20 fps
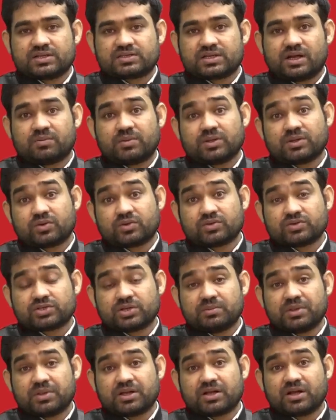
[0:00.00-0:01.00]
Example, the
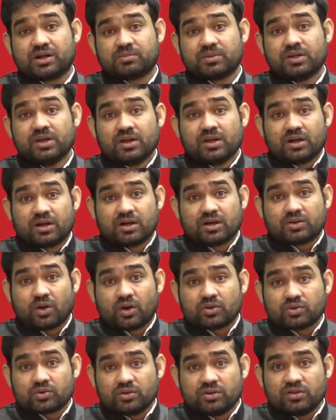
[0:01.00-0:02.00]
question may come uh,
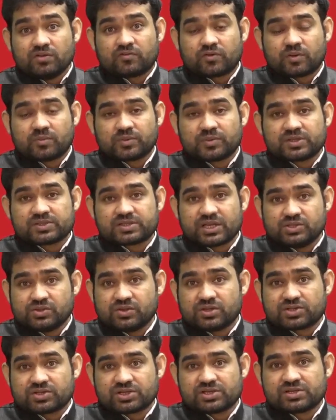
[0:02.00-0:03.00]
not only from this
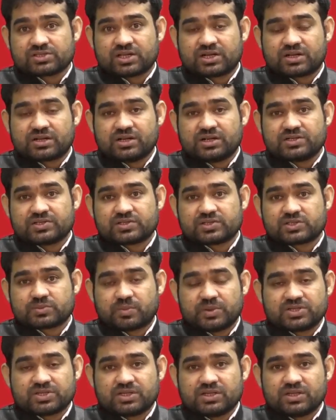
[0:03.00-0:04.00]
educational satellite satellites,
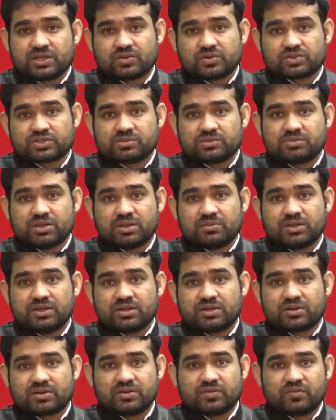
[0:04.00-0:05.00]
especially the question may
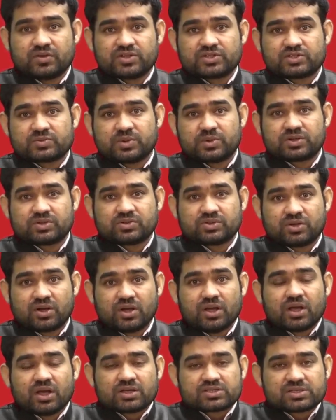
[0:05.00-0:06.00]
be with respect to the
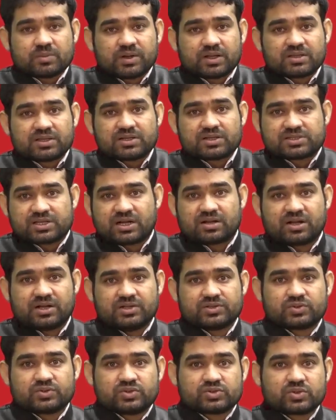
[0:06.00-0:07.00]
some other
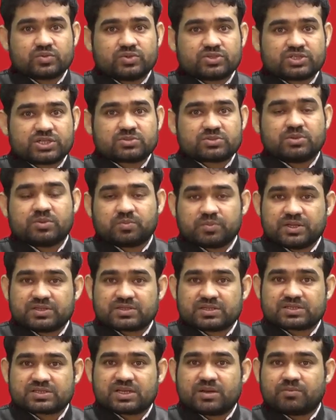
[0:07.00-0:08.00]
satellites also which has been placed.
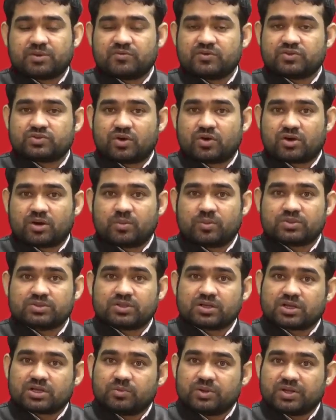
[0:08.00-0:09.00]
Example, we talk about
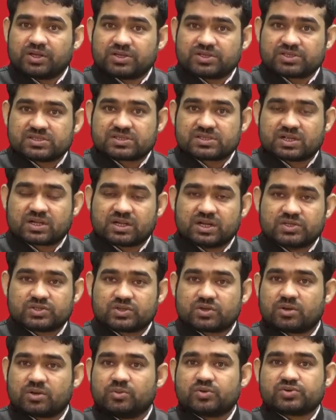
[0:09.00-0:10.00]
the communication satellites
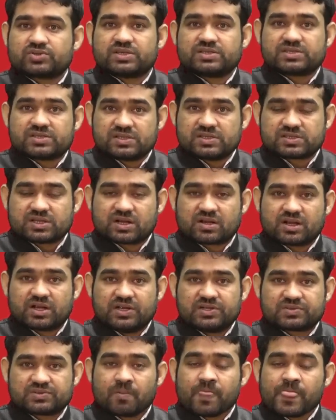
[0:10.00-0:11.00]
or remote sensing
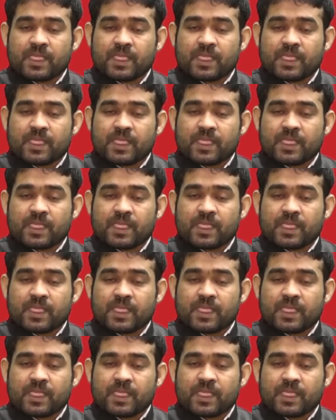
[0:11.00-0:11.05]
satellites